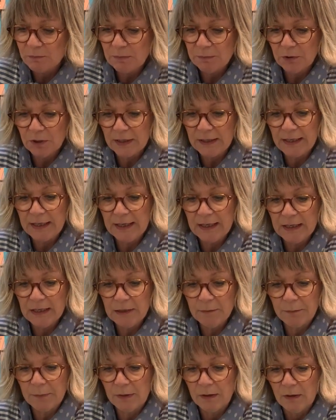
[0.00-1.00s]
and we want to
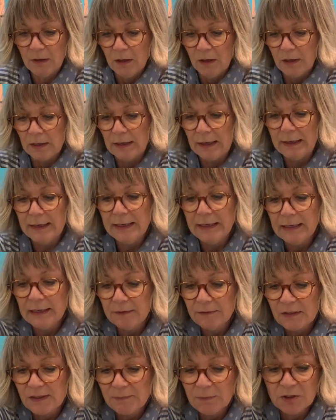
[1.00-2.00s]
keep cleaning
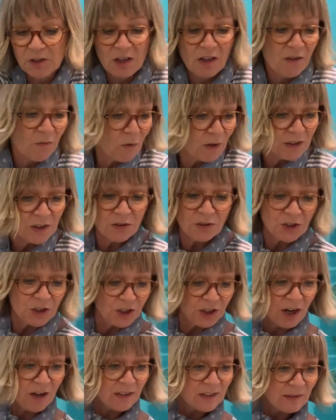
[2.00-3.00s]
the sponge, otherwise you're
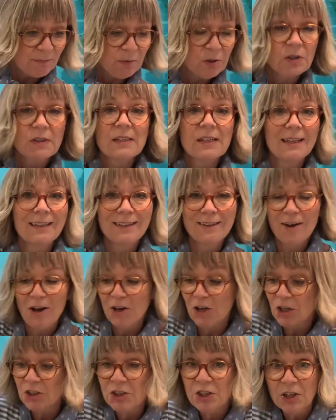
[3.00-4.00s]
just putting
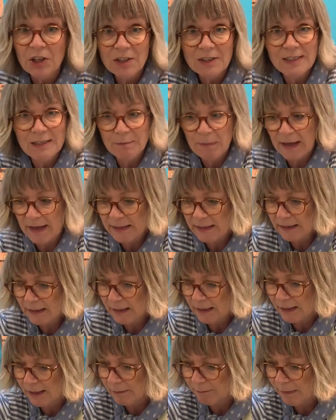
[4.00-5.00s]
a dirty paint
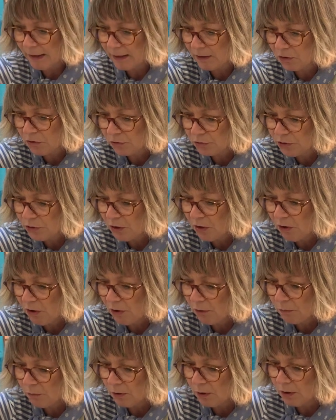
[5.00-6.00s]
layer back on your
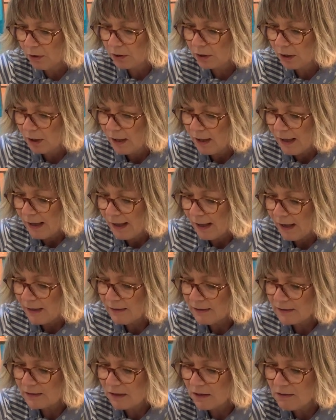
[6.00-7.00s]
artwork.
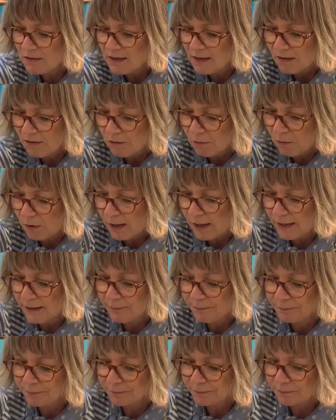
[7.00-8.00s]
Let's go the other way
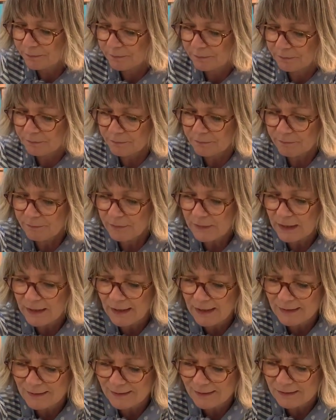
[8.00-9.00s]

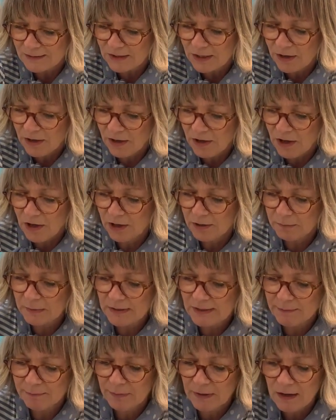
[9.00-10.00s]
and turn my
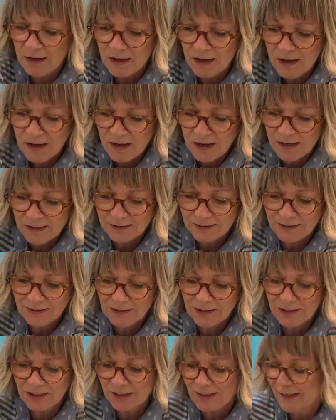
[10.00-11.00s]

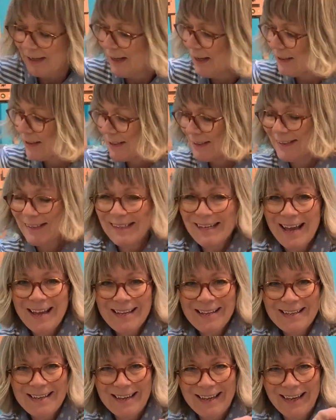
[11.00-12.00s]
sponge, just
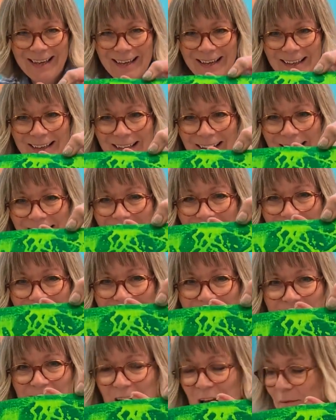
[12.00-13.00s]
taking
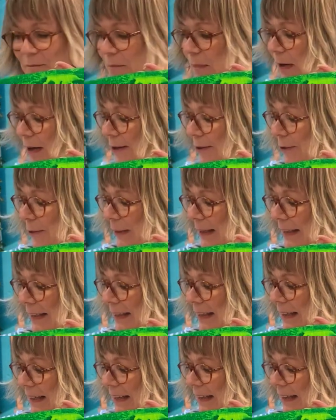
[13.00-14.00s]
that blue